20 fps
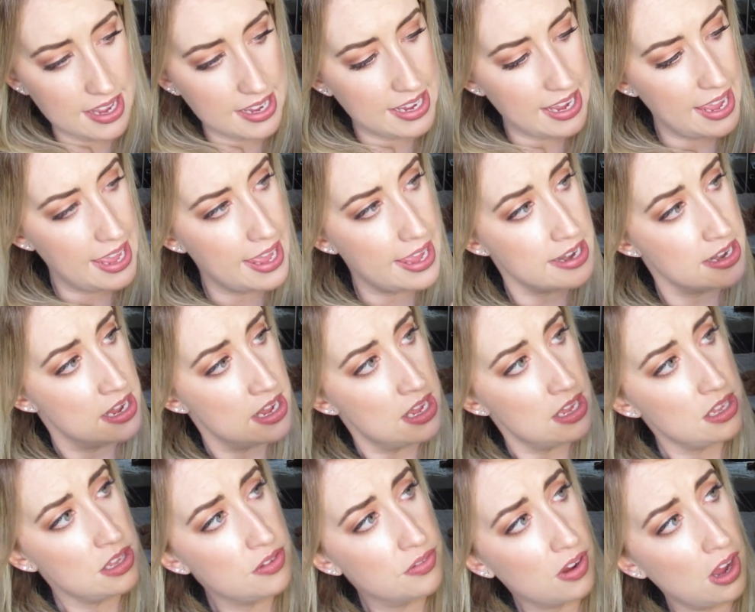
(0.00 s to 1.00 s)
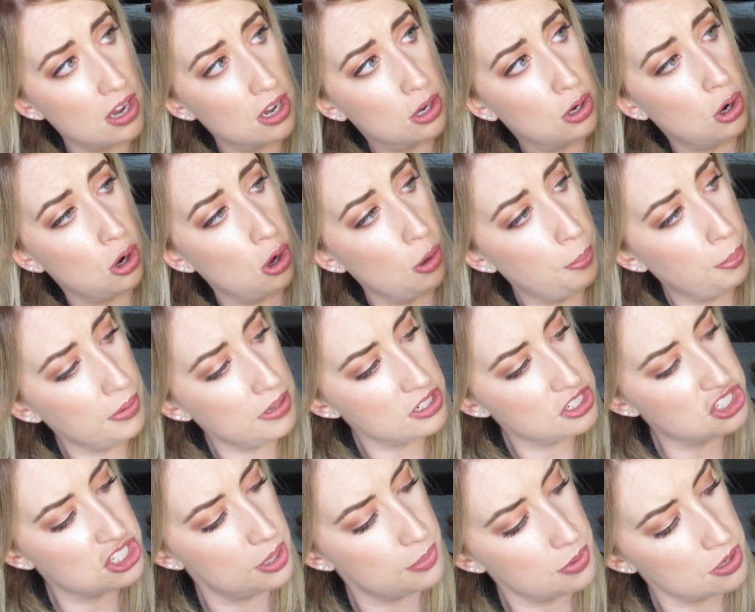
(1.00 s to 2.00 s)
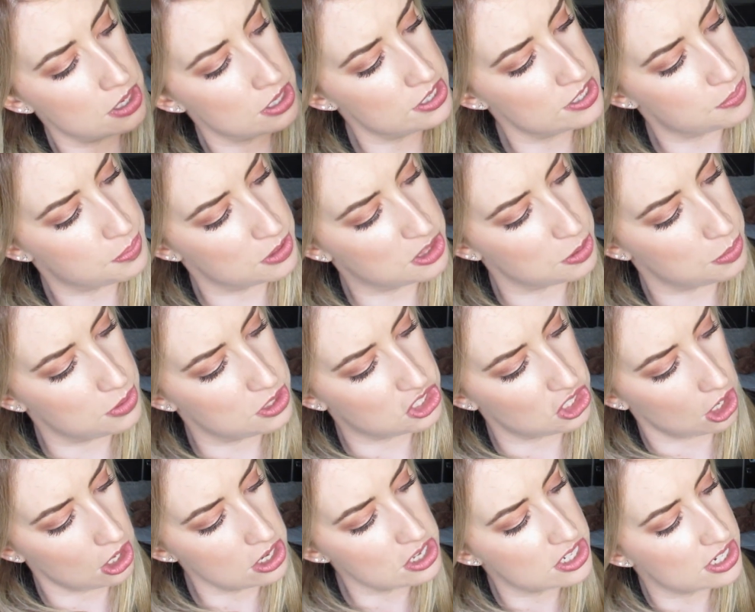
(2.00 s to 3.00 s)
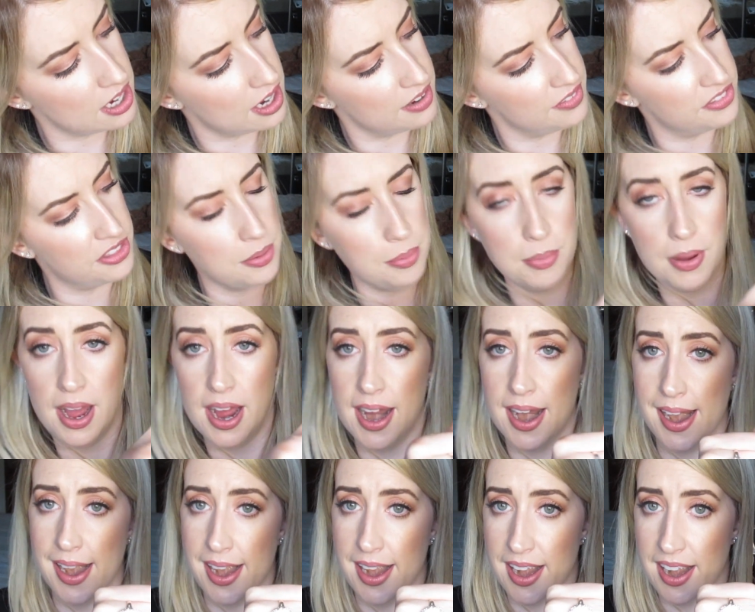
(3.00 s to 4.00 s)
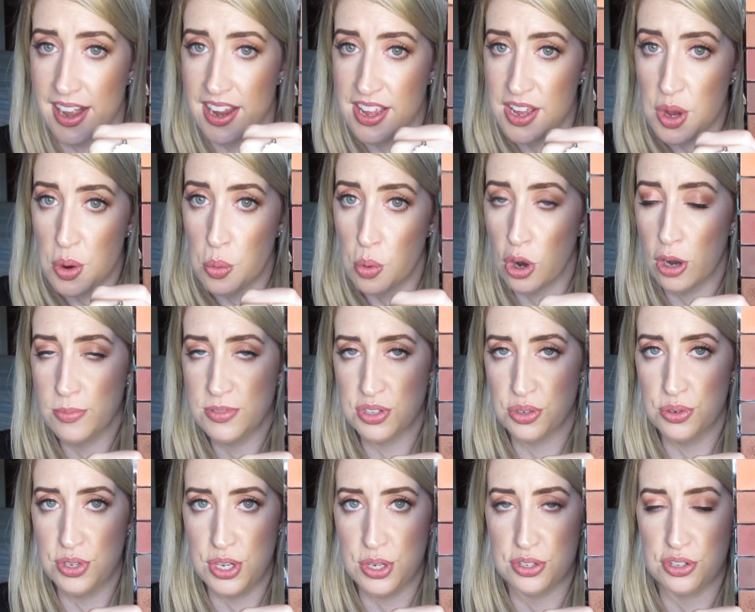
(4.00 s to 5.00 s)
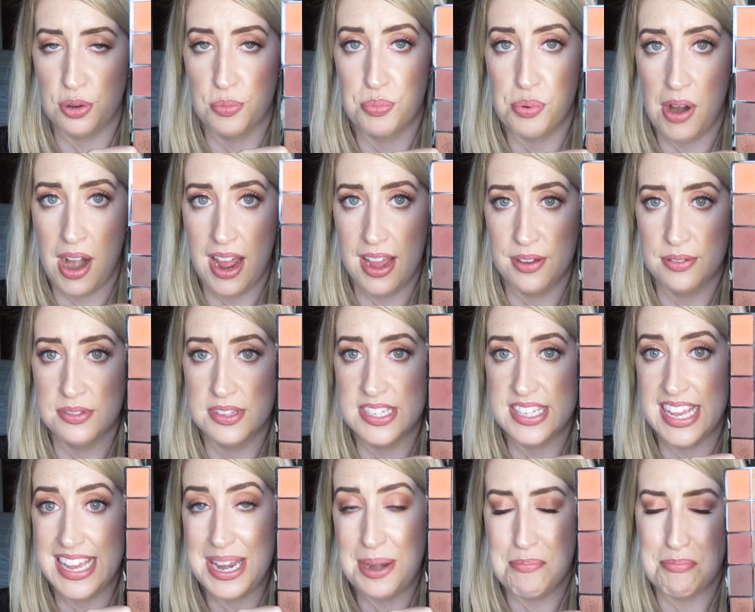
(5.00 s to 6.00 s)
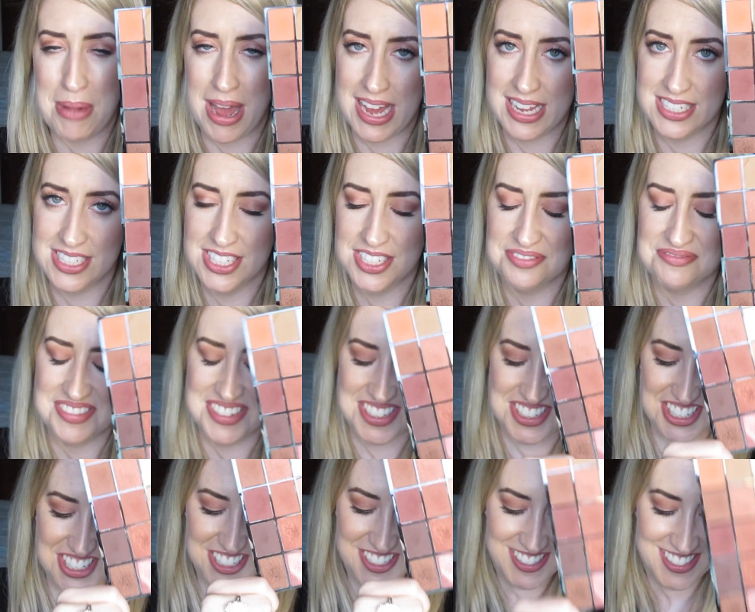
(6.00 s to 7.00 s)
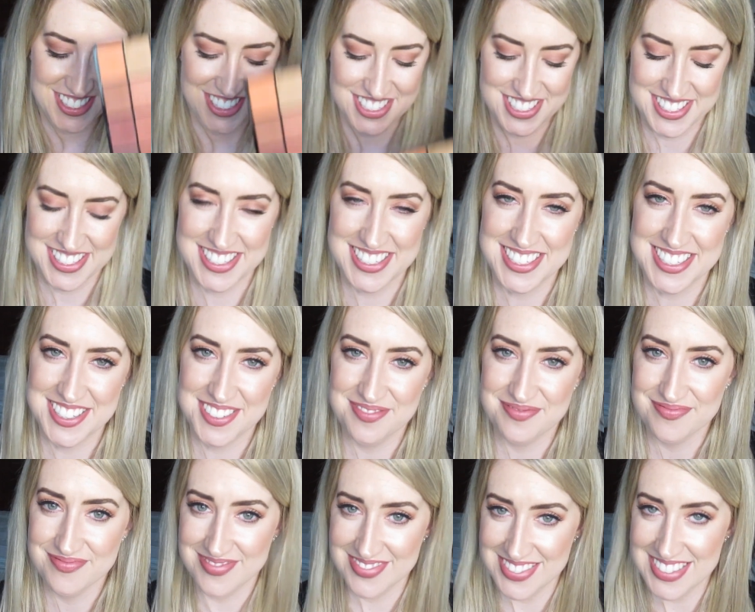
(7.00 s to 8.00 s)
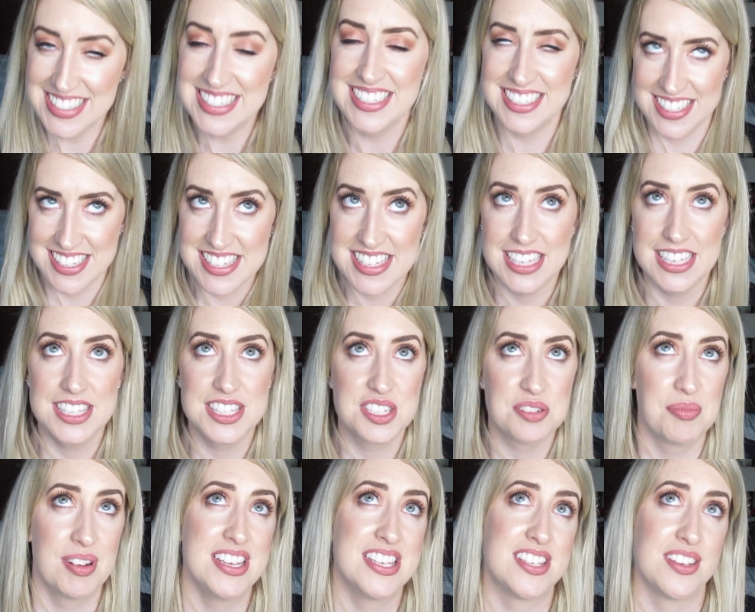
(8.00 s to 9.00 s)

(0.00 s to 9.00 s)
Again, you've got a couple of shimmers, but the majority of them are warm tone neutral browns in matte, which just sings to my